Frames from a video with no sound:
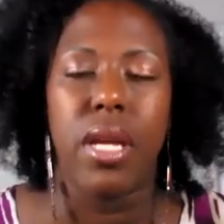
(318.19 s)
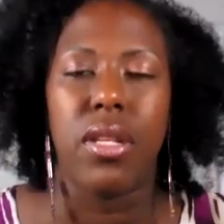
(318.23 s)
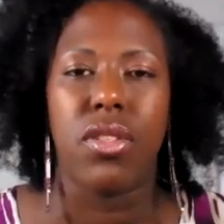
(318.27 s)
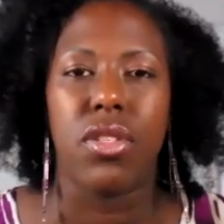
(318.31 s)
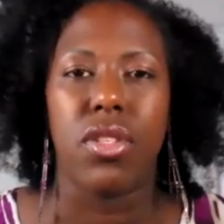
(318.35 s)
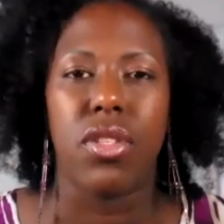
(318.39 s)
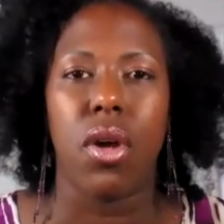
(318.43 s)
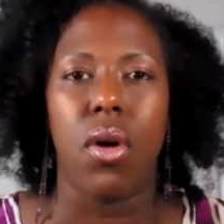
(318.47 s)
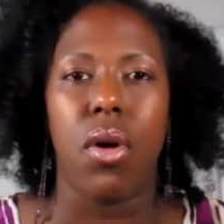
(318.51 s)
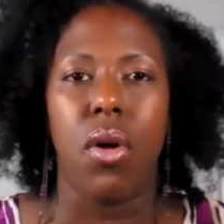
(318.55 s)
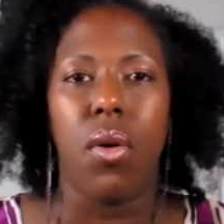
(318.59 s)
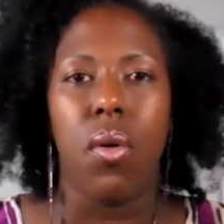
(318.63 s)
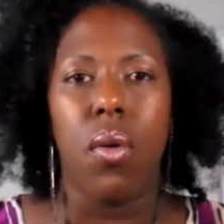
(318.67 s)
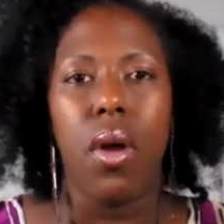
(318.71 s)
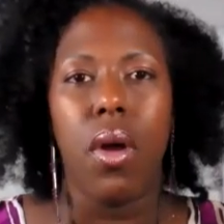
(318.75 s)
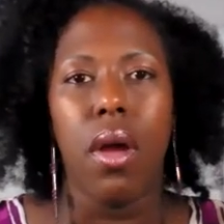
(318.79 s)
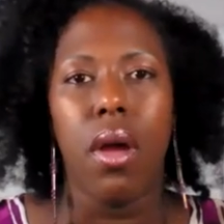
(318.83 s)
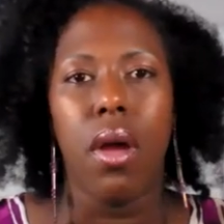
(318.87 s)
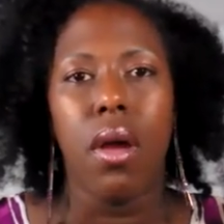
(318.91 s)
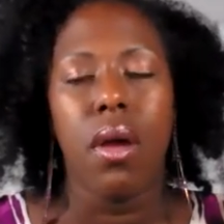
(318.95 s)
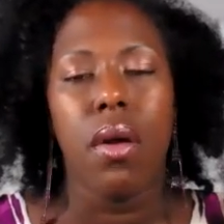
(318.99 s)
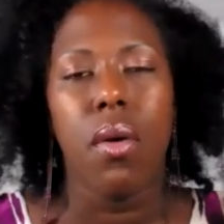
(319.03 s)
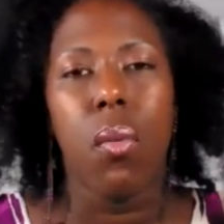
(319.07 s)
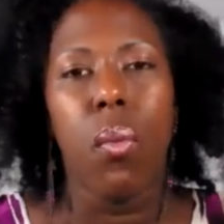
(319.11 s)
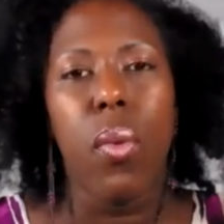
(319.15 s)
And so
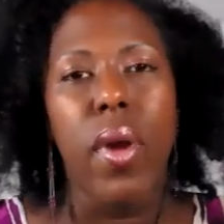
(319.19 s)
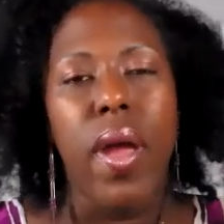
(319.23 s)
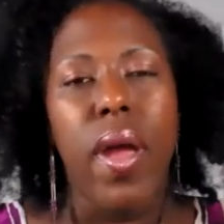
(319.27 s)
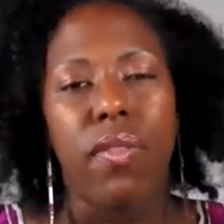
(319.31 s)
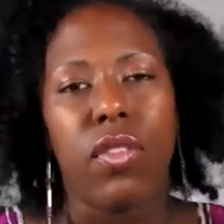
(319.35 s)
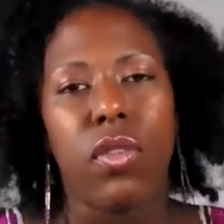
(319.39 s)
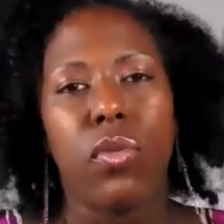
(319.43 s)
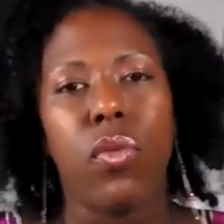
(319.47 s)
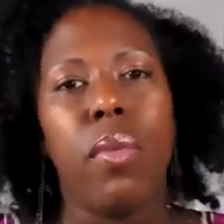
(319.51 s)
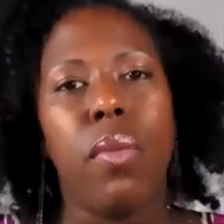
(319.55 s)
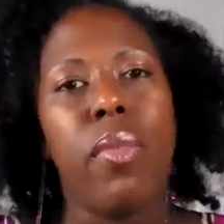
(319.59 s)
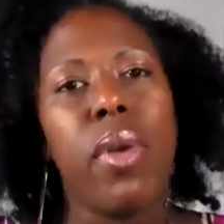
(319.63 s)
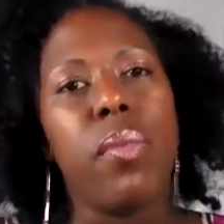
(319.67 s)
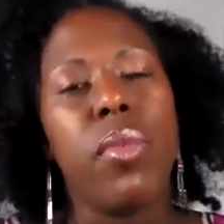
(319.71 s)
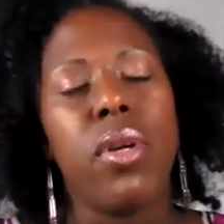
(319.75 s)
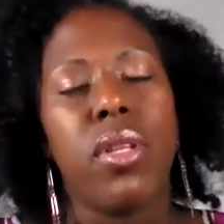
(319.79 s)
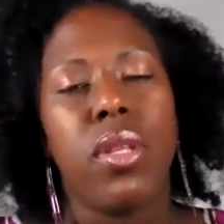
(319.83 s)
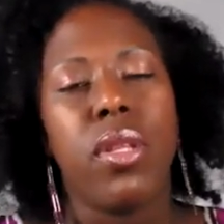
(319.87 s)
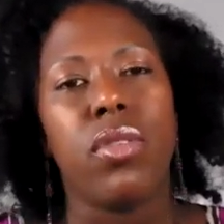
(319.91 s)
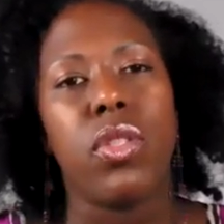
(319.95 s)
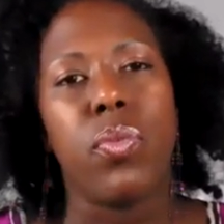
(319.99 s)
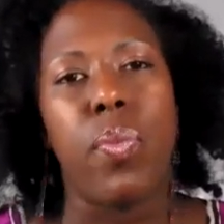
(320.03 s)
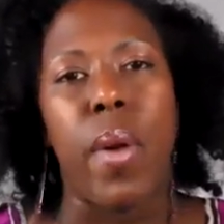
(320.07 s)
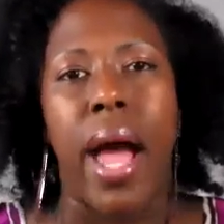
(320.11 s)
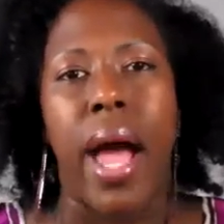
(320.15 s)
we have to remember
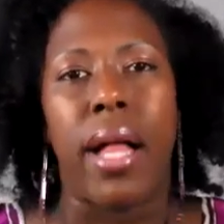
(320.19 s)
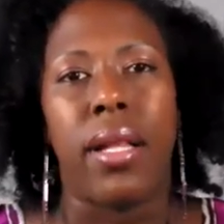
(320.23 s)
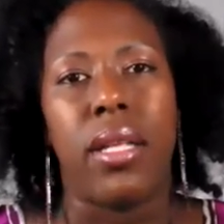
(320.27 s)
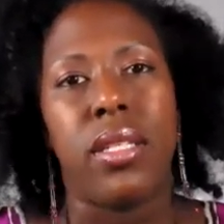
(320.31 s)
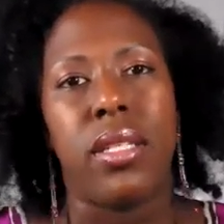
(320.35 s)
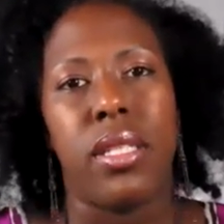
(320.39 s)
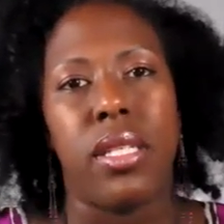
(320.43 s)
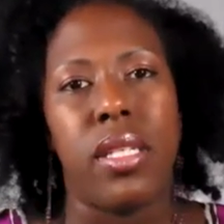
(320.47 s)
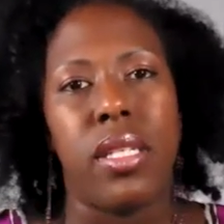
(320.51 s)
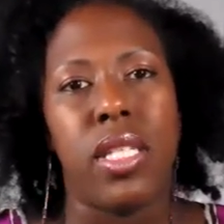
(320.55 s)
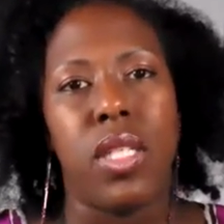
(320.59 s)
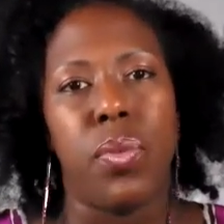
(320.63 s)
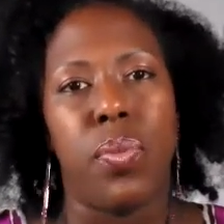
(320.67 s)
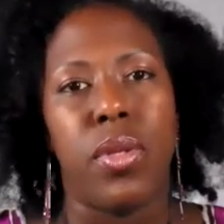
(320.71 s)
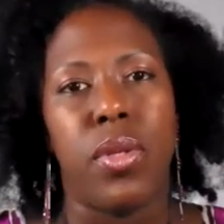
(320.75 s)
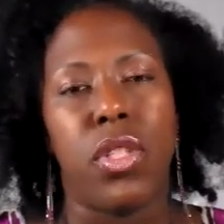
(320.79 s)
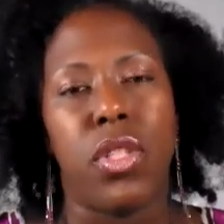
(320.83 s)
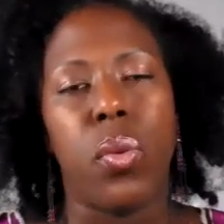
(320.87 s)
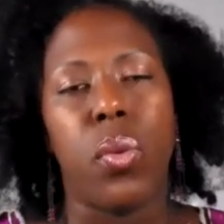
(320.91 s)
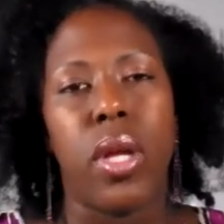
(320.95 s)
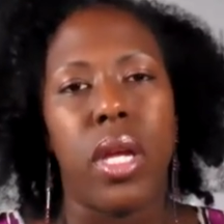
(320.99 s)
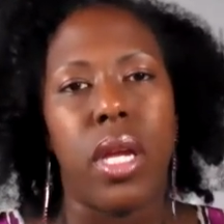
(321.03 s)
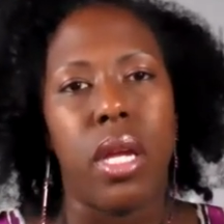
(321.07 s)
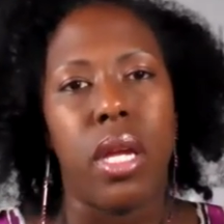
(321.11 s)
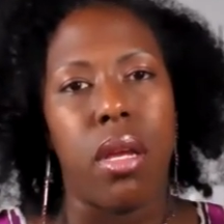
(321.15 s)
those balances
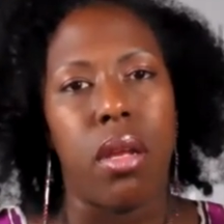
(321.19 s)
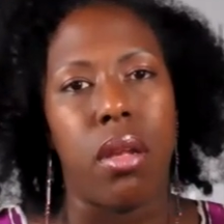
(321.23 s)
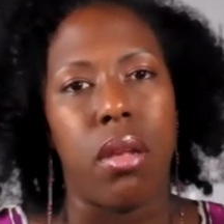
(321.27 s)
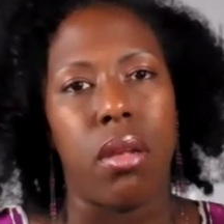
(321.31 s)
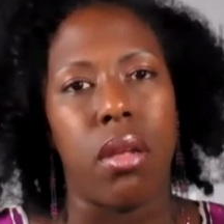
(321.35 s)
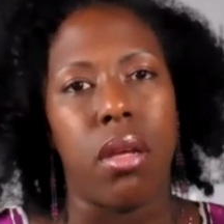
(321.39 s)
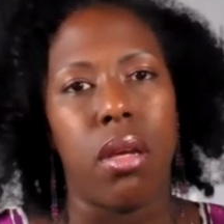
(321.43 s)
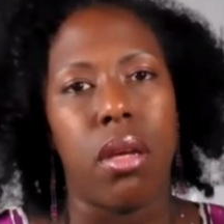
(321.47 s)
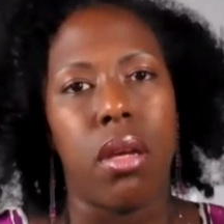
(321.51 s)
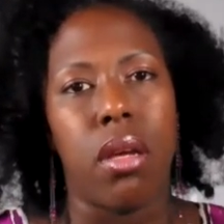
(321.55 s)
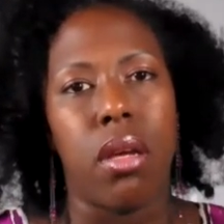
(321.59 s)
between